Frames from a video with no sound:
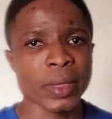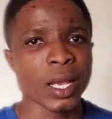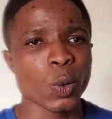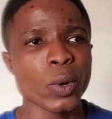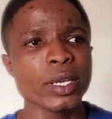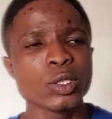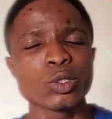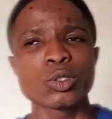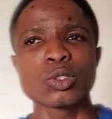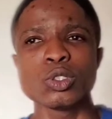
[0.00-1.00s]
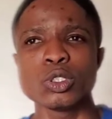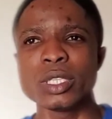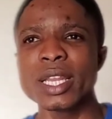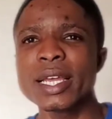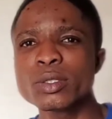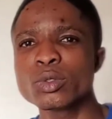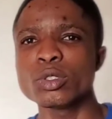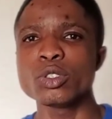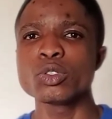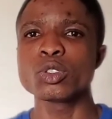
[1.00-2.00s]
when you learn to
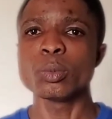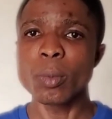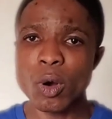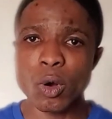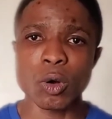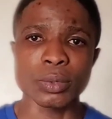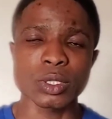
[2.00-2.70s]
use mockups,